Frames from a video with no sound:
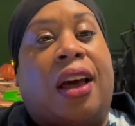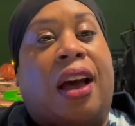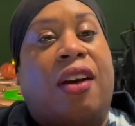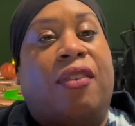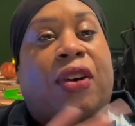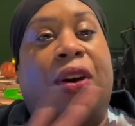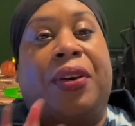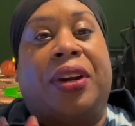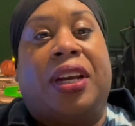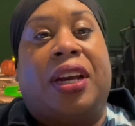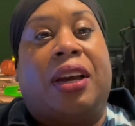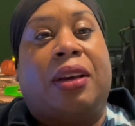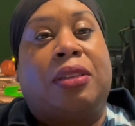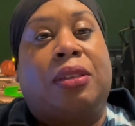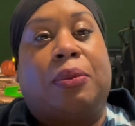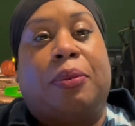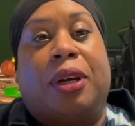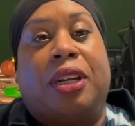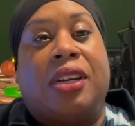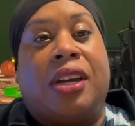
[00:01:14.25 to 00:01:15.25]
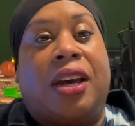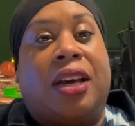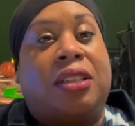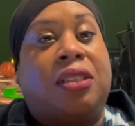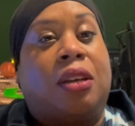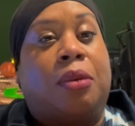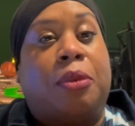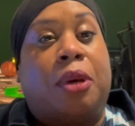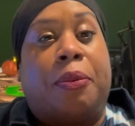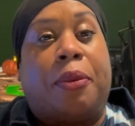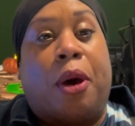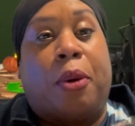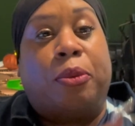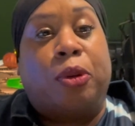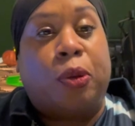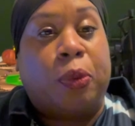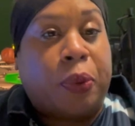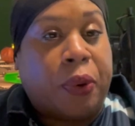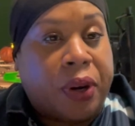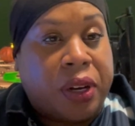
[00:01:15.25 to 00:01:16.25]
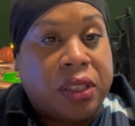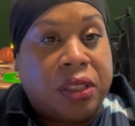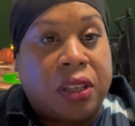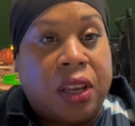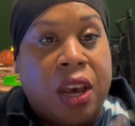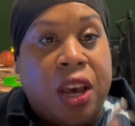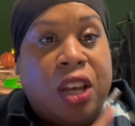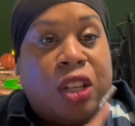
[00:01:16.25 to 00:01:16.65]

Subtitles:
I've already had somebody asking me about blueprints,